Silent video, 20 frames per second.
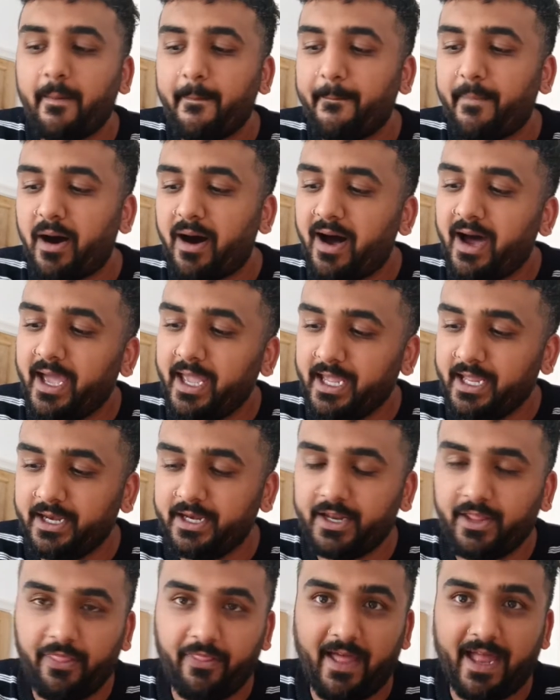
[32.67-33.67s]
by
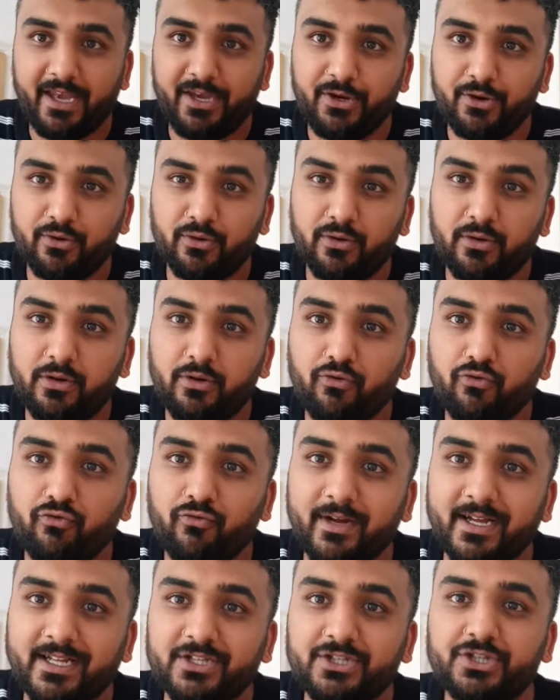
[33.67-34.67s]
Nathaniel
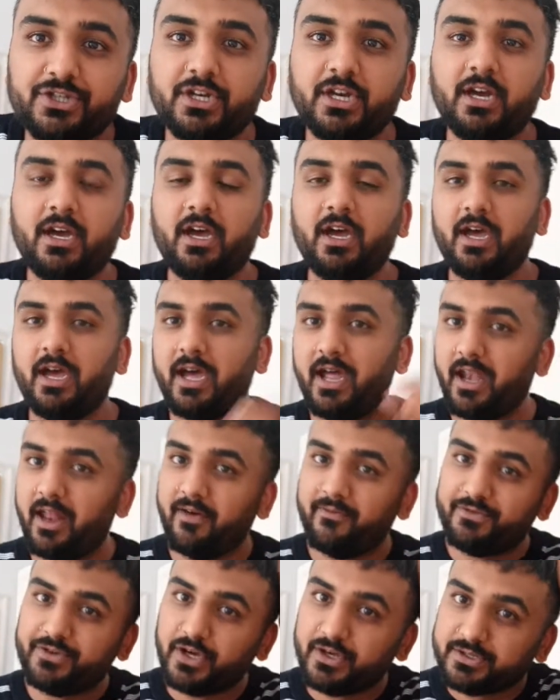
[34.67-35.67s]
Rich. And
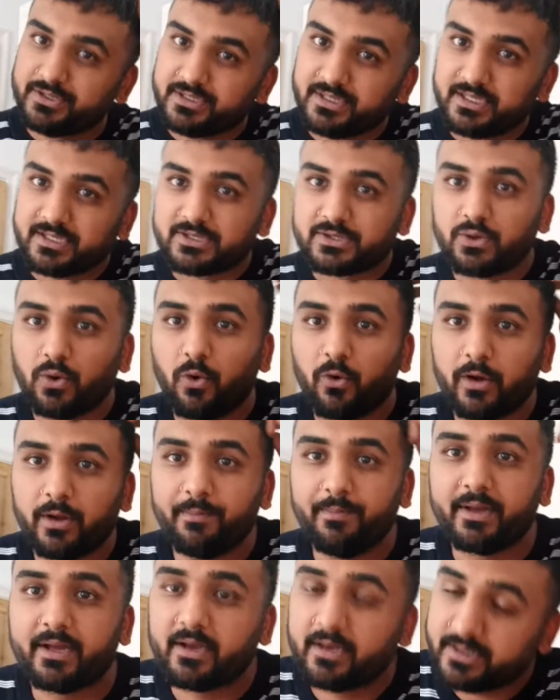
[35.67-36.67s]
I've chosen this story
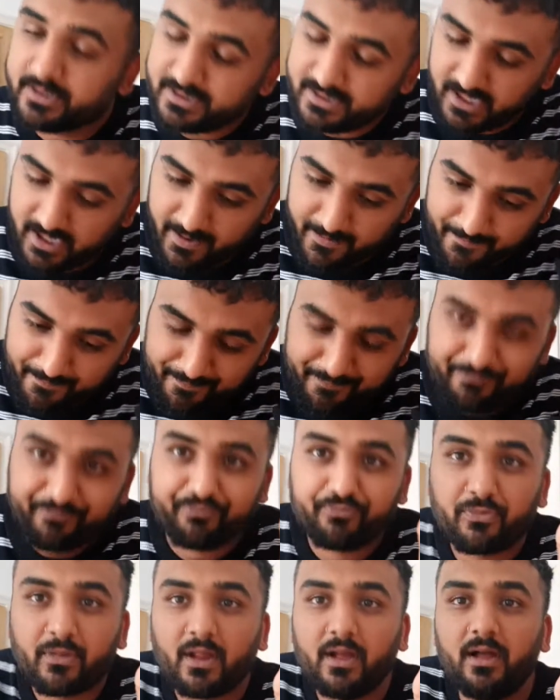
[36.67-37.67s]
because, well,
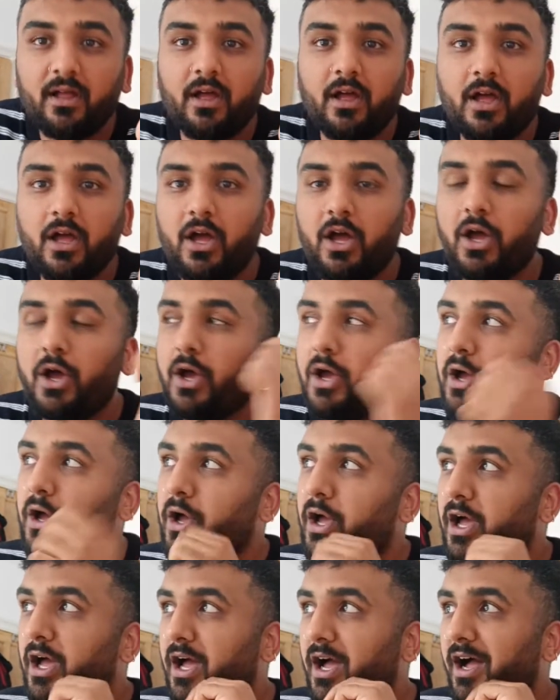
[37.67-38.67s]

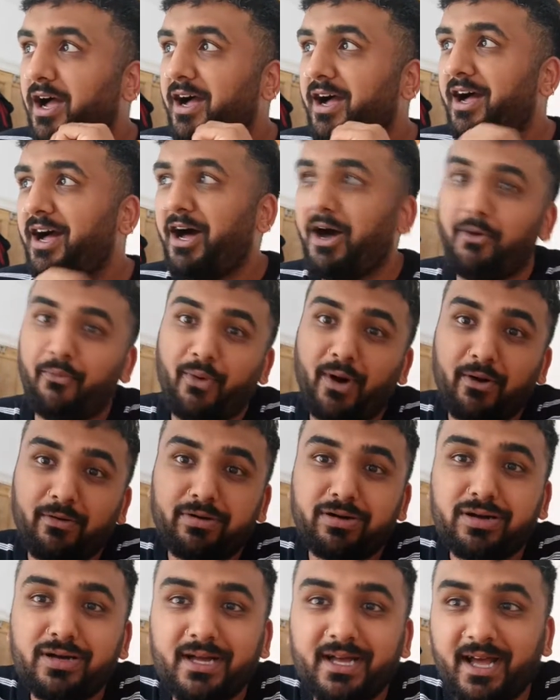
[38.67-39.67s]

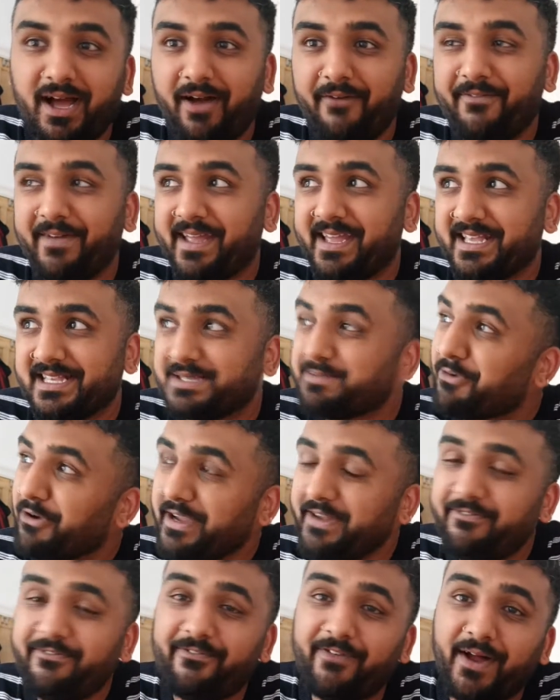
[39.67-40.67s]
I think it's pretty
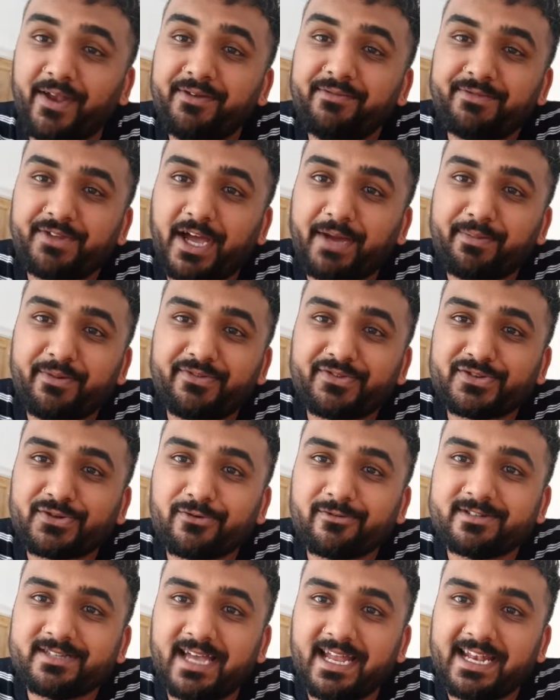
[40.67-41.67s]
fun type of
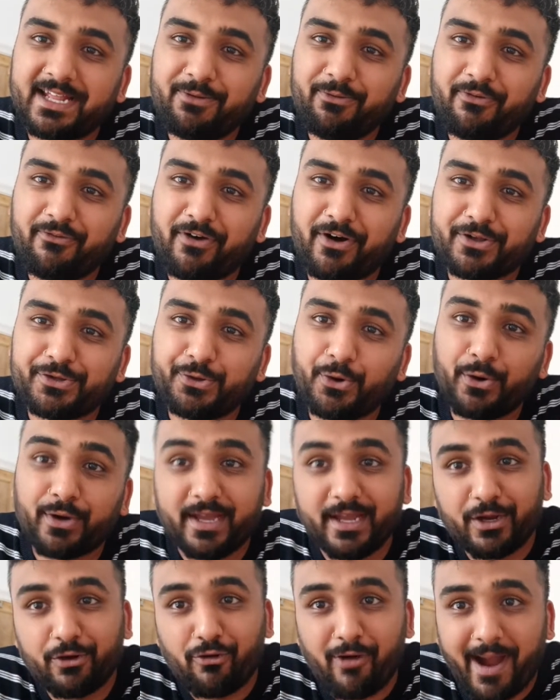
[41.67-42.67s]
storytelling. We've got a
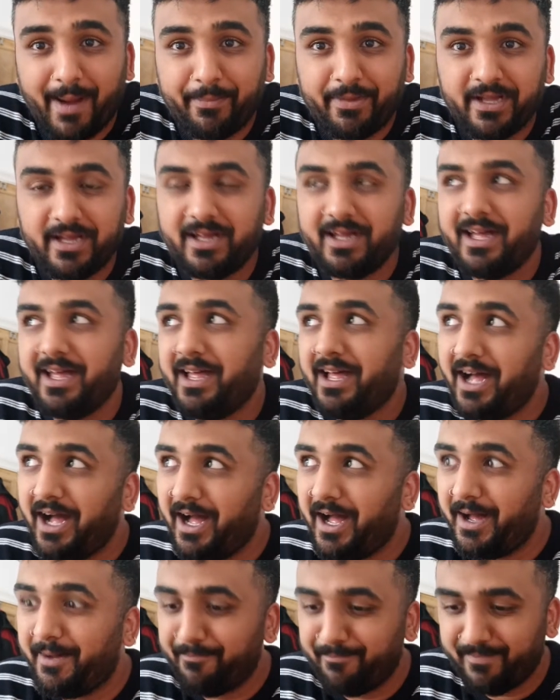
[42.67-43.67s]
talking crab,
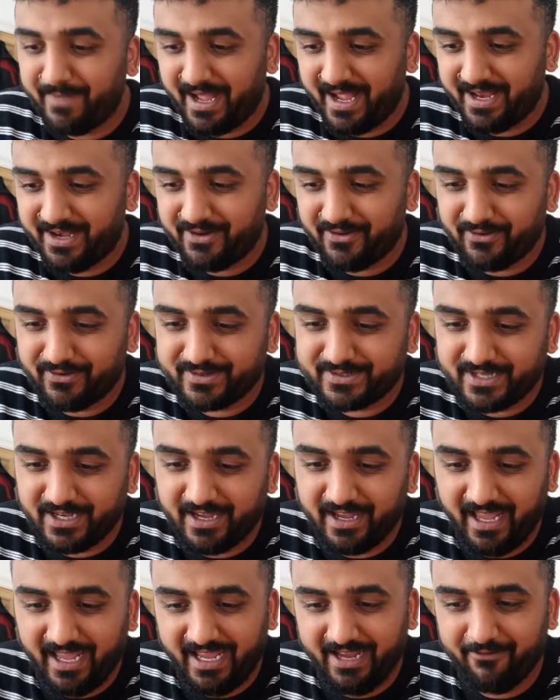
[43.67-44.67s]
and
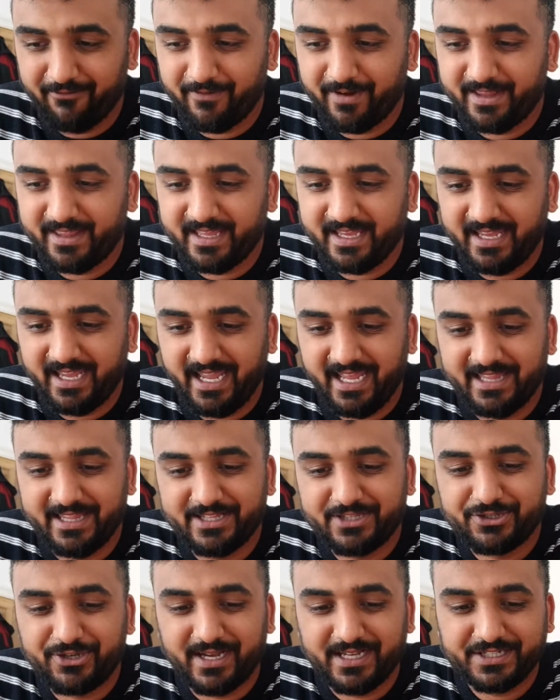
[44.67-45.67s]
also it really
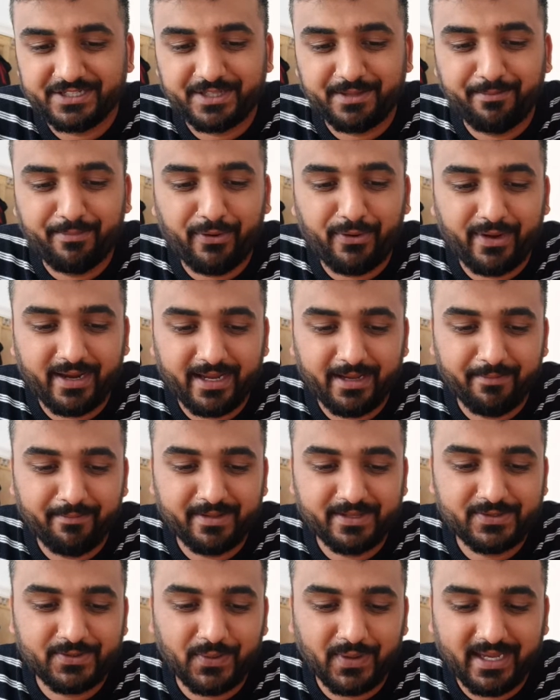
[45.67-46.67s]
illustrates the point
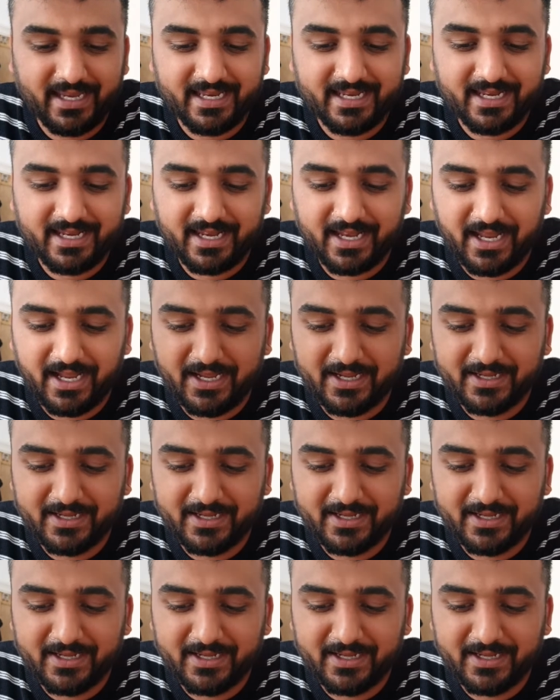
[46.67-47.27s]
between